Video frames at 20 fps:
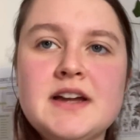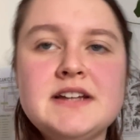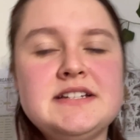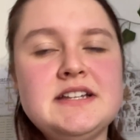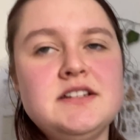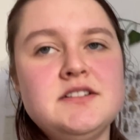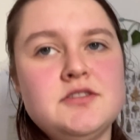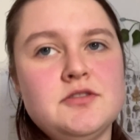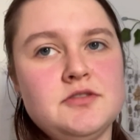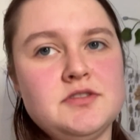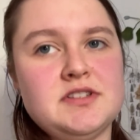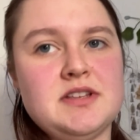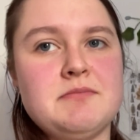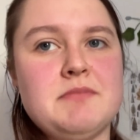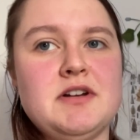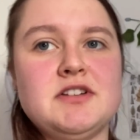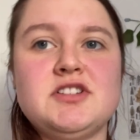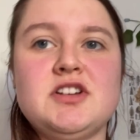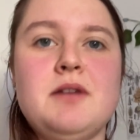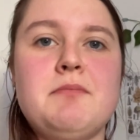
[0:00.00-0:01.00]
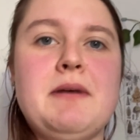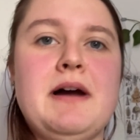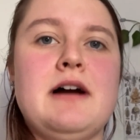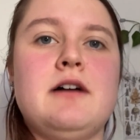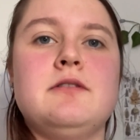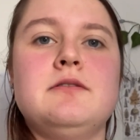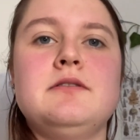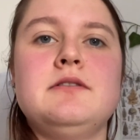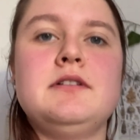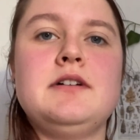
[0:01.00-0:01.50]
didn't talk so much
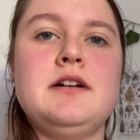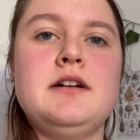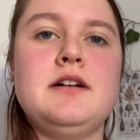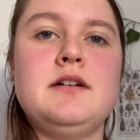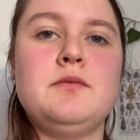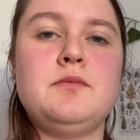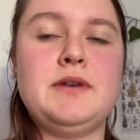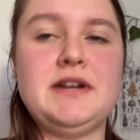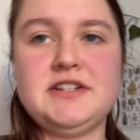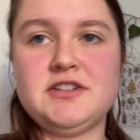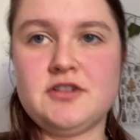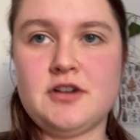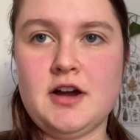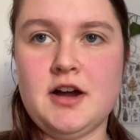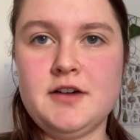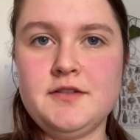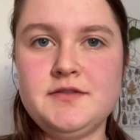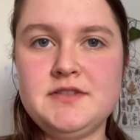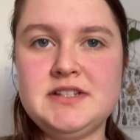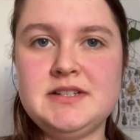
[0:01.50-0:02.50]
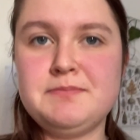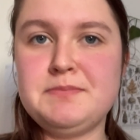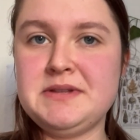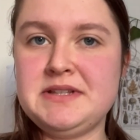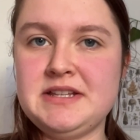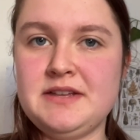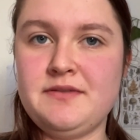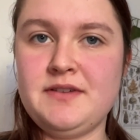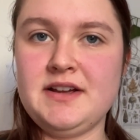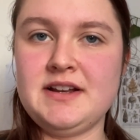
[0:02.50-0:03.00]
about witchcraft
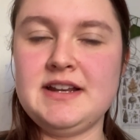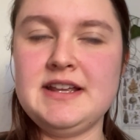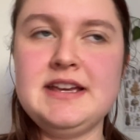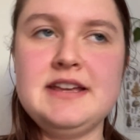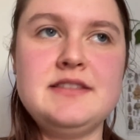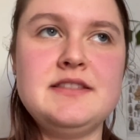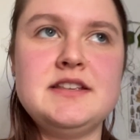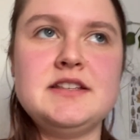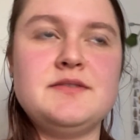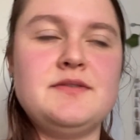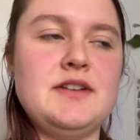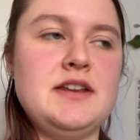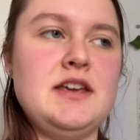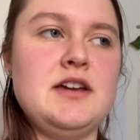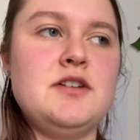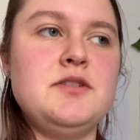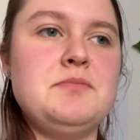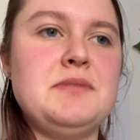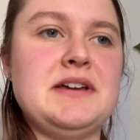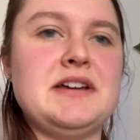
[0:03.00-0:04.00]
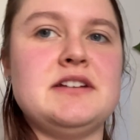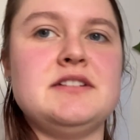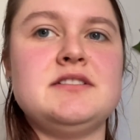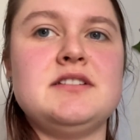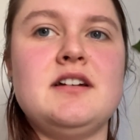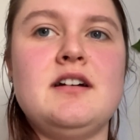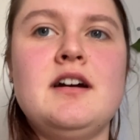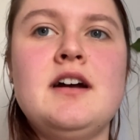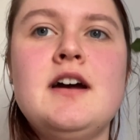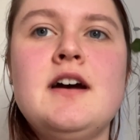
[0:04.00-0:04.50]
specifically in this video because
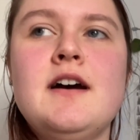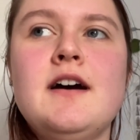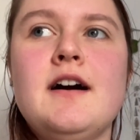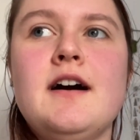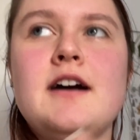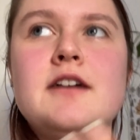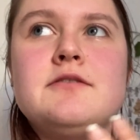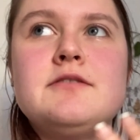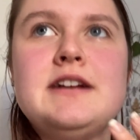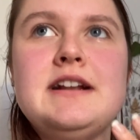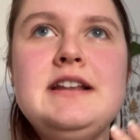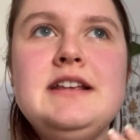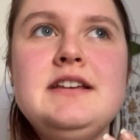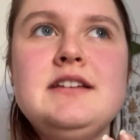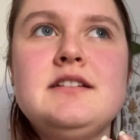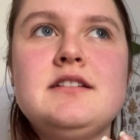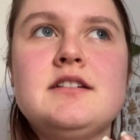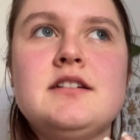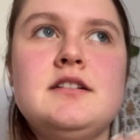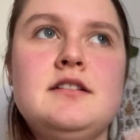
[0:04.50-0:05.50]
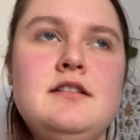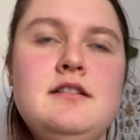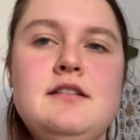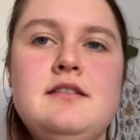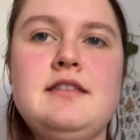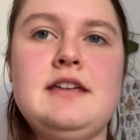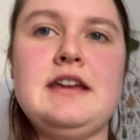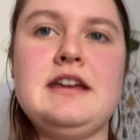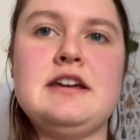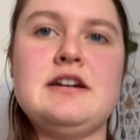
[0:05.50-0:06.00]
I really couldn't
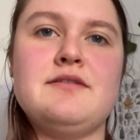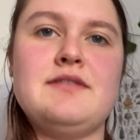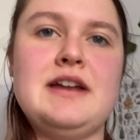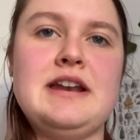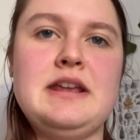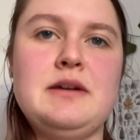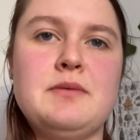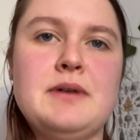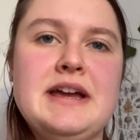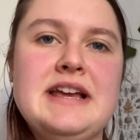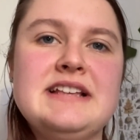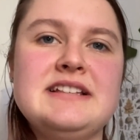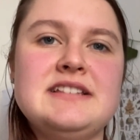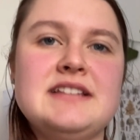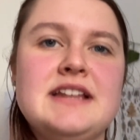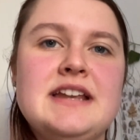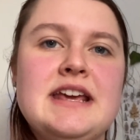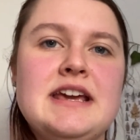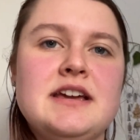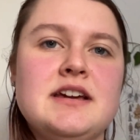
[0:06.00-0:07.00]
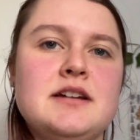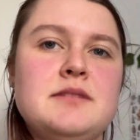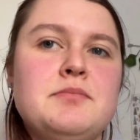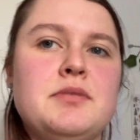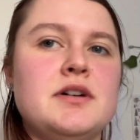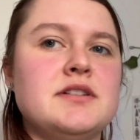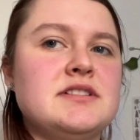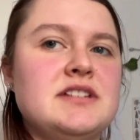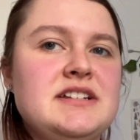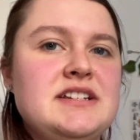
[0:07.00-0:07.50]
think of any ways that it could
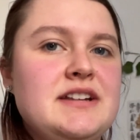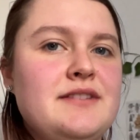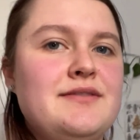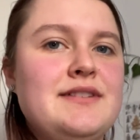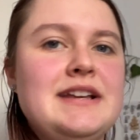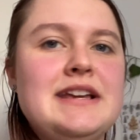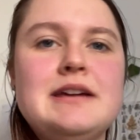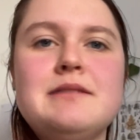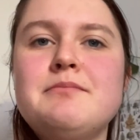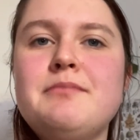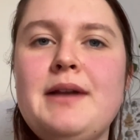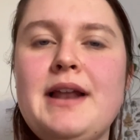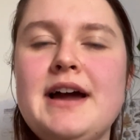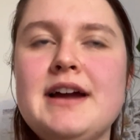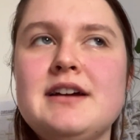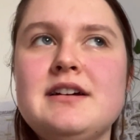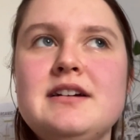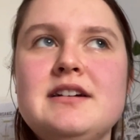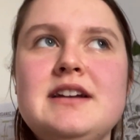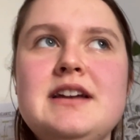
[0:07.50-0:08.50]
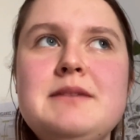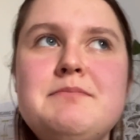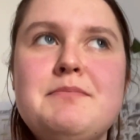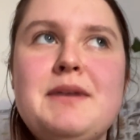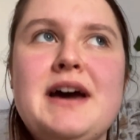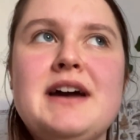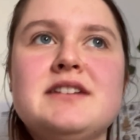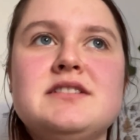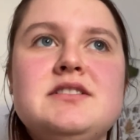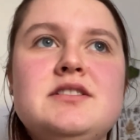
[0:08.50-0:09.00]
positively
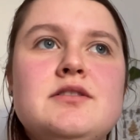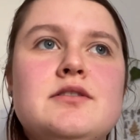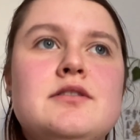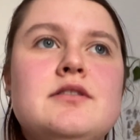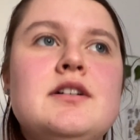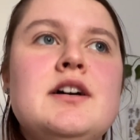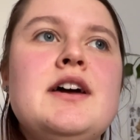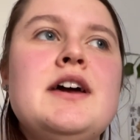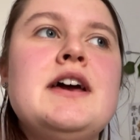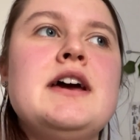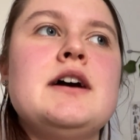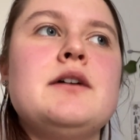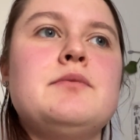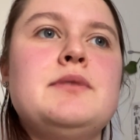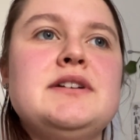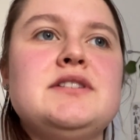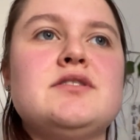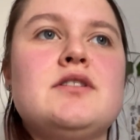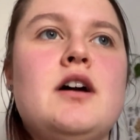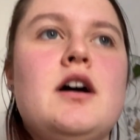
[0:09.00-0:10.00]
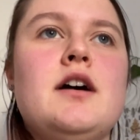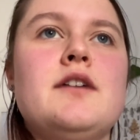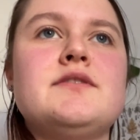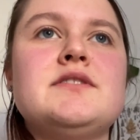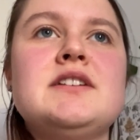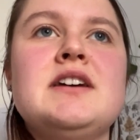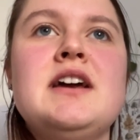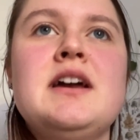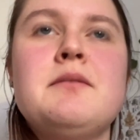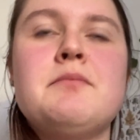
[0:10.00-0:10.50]
impact your
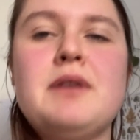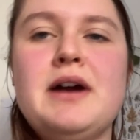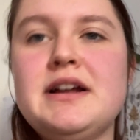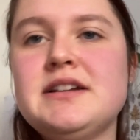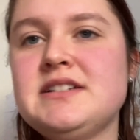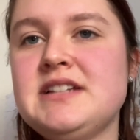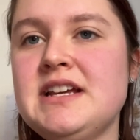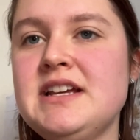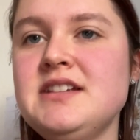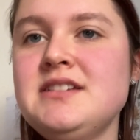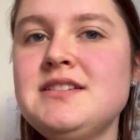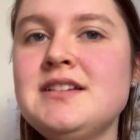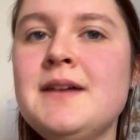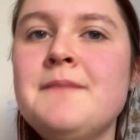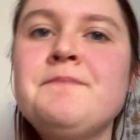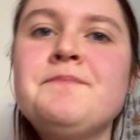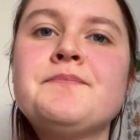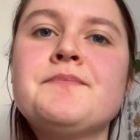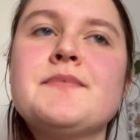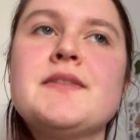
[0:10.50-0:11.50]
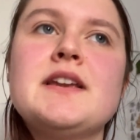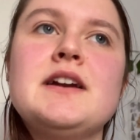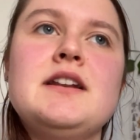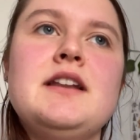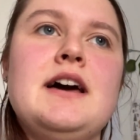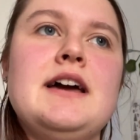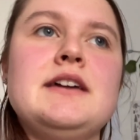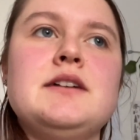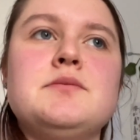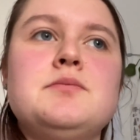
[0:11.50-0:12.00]
witchcraft practice.
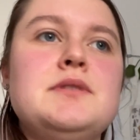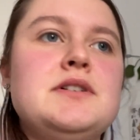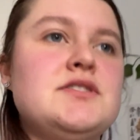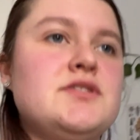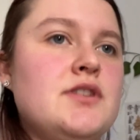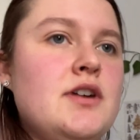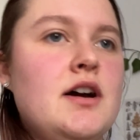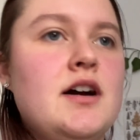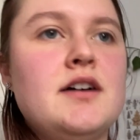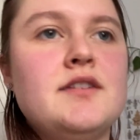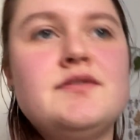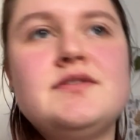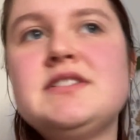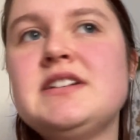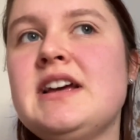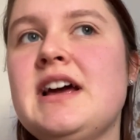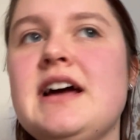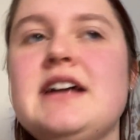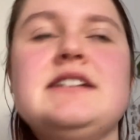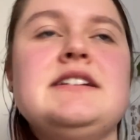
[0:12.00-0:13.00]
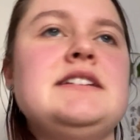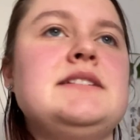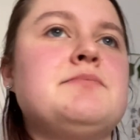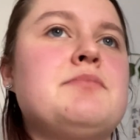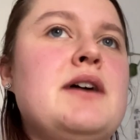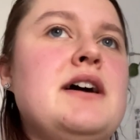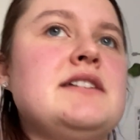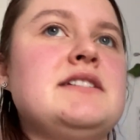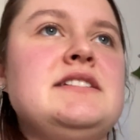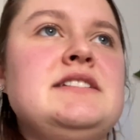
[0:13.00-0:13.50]
Like, witchcraft and its
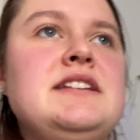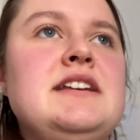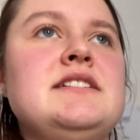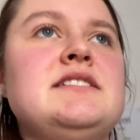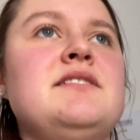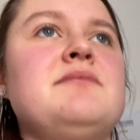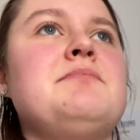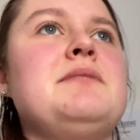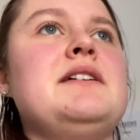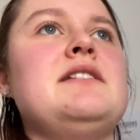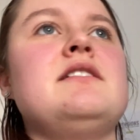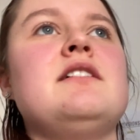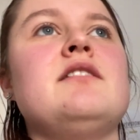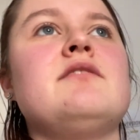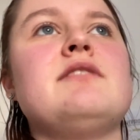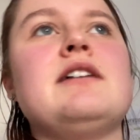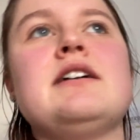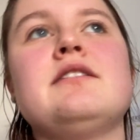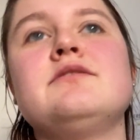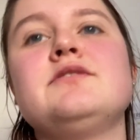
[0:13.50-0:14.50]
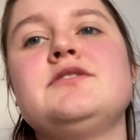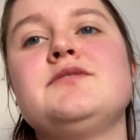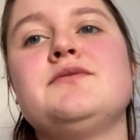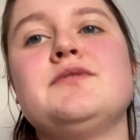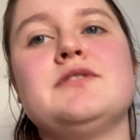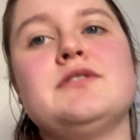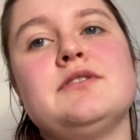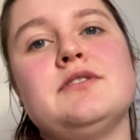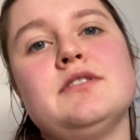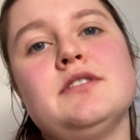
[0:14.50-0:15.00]
practices have been around
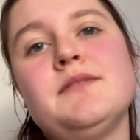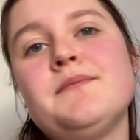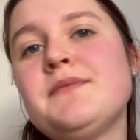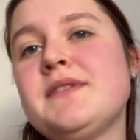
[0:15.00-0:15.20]
for